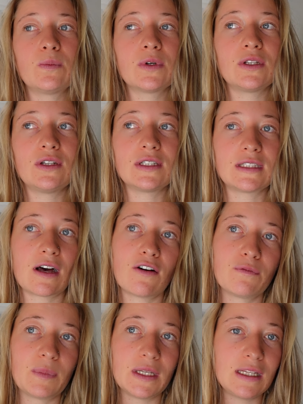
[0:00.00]
put
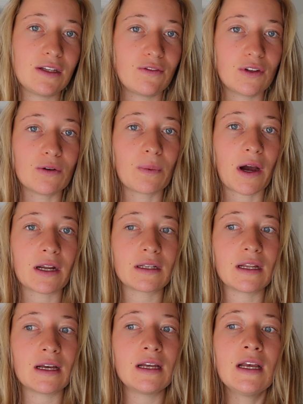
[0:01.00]
yourself beneath your
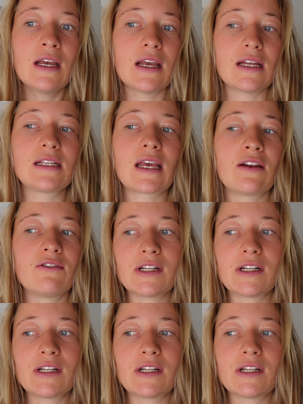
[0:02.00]
partner, it can